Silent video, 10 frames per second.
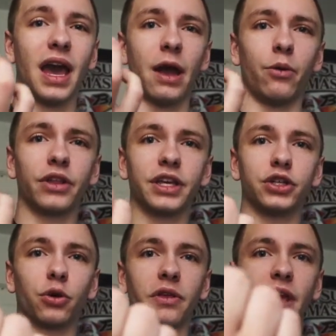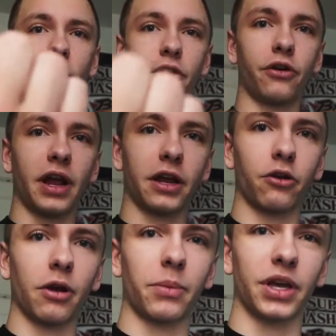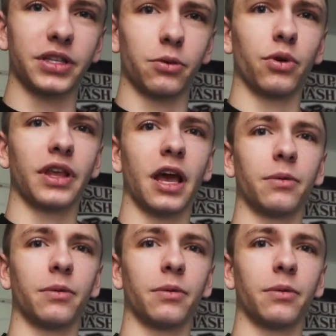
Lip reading: I really enjoy that underhand grip because it really